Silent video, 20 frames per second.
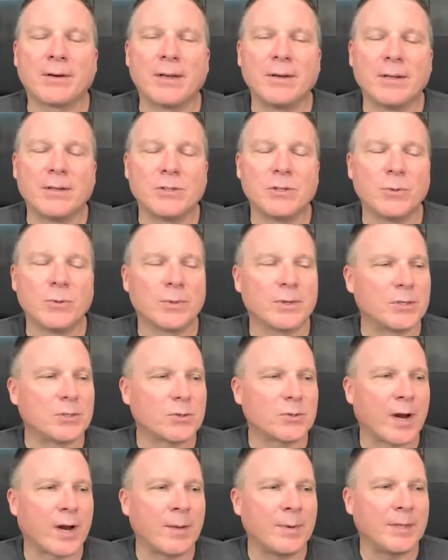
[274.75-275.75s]
And as you were
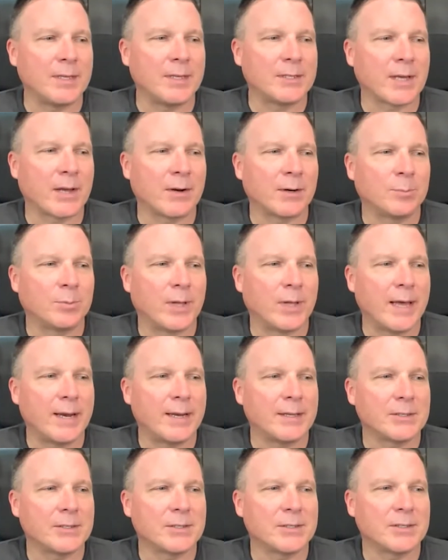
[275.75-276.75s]
describing these outer
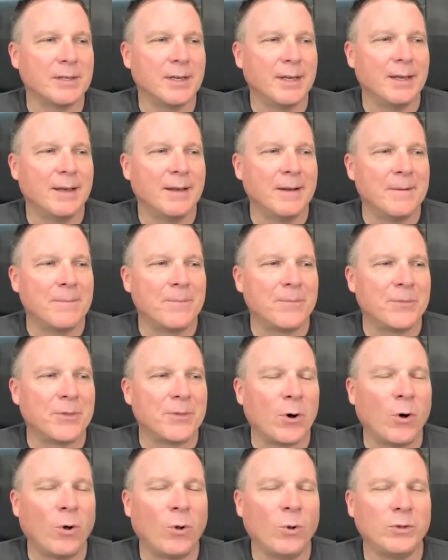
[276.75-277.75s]
planets,
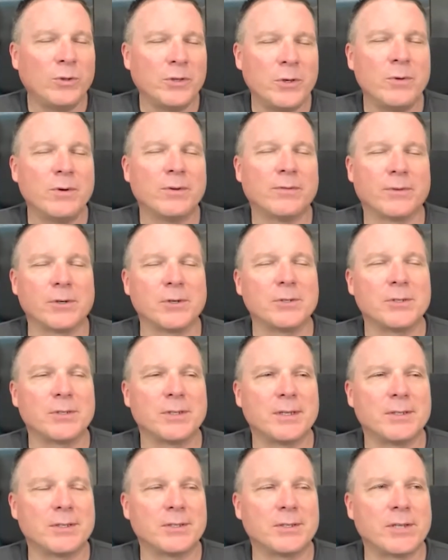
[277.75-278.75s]
the whole universe
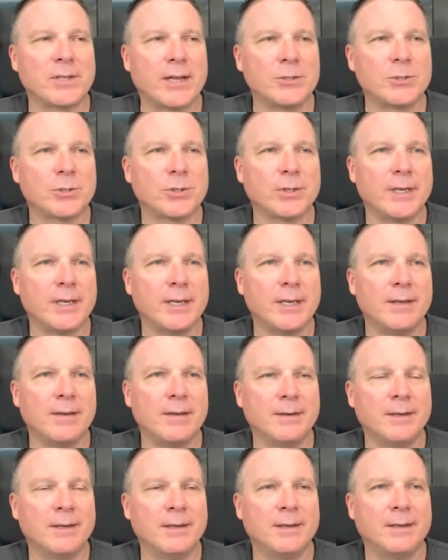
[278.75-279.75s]
is
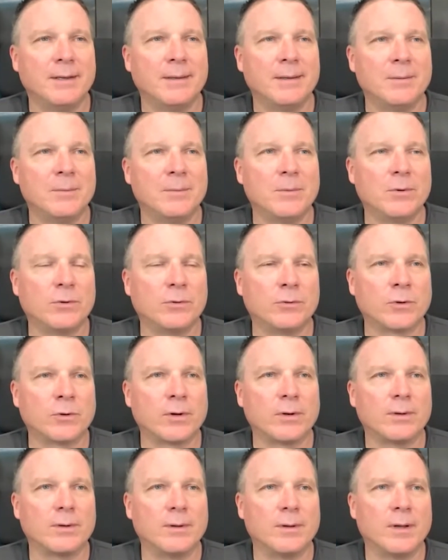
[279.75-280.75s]
essentially
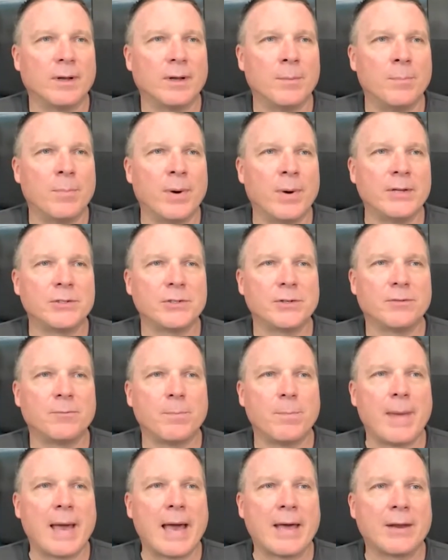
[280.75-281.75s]
a bunch of
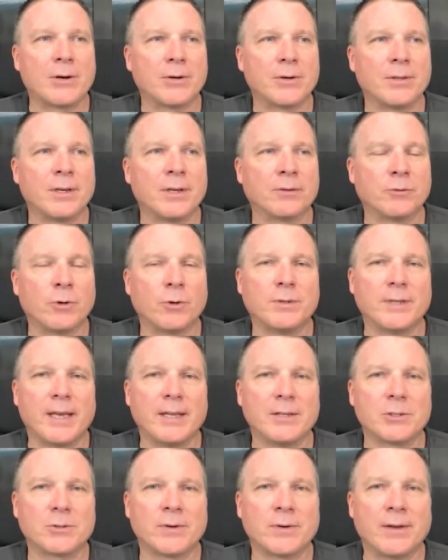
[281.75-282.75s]
matter that
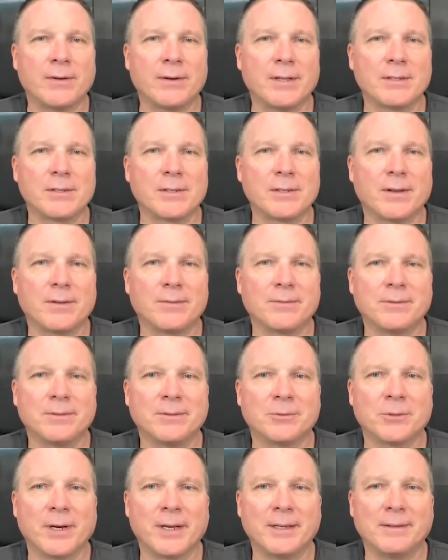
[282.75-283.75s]
rotates around itself,
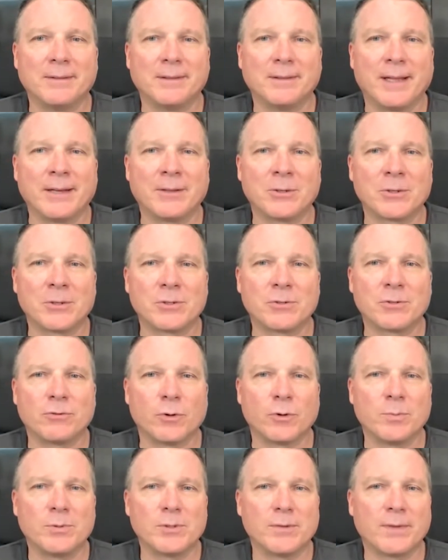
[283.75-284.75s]
right? Like there's
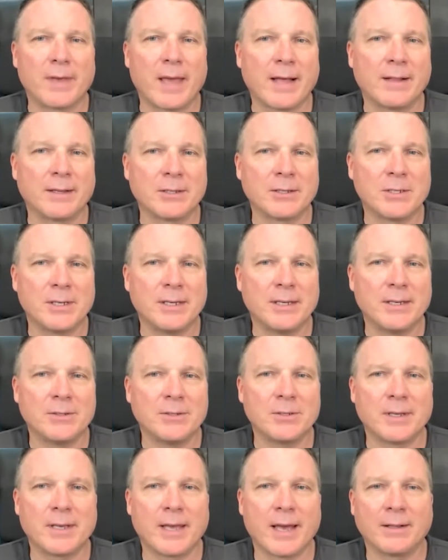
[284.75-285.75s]
groups of
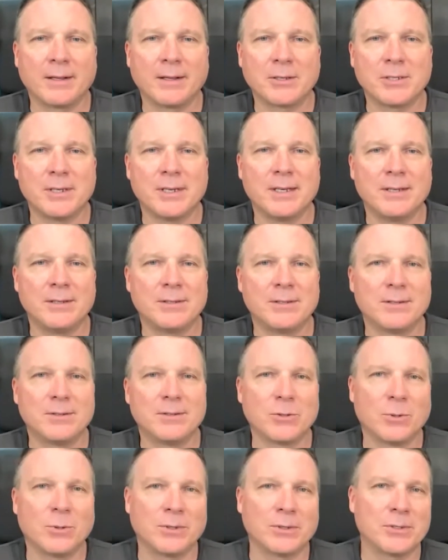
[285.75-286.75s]
galaxies and
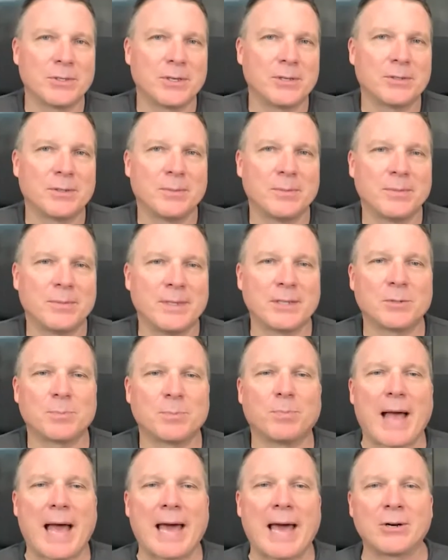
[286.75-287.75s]
solar system. This
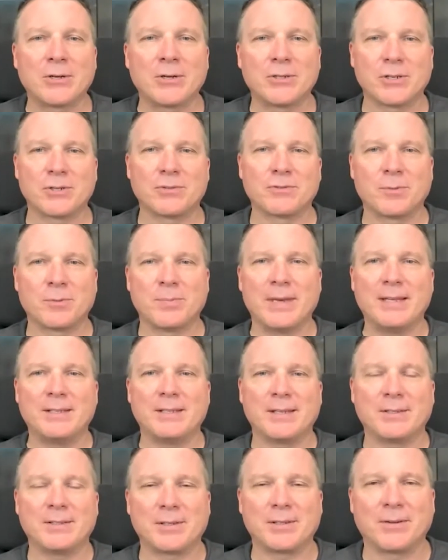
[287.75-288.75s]
pattern just
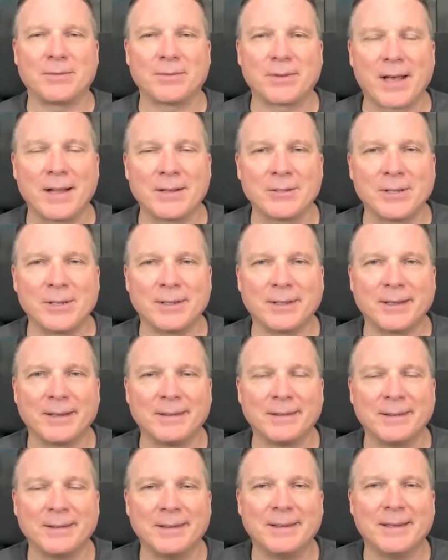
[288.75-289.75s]
repeats itself constantly.
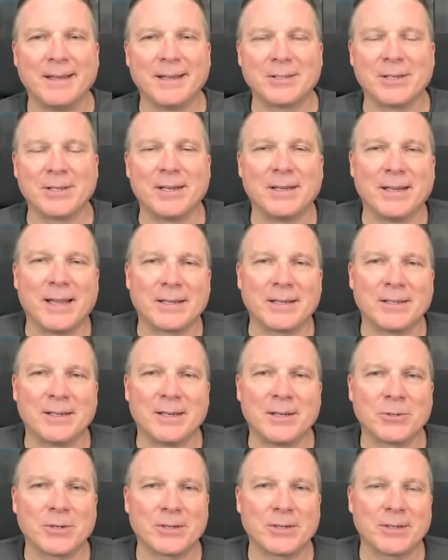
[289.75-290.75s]
That's an
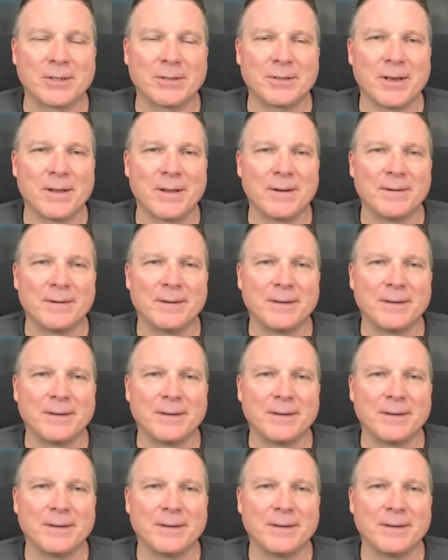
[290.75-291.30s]
interesting thought.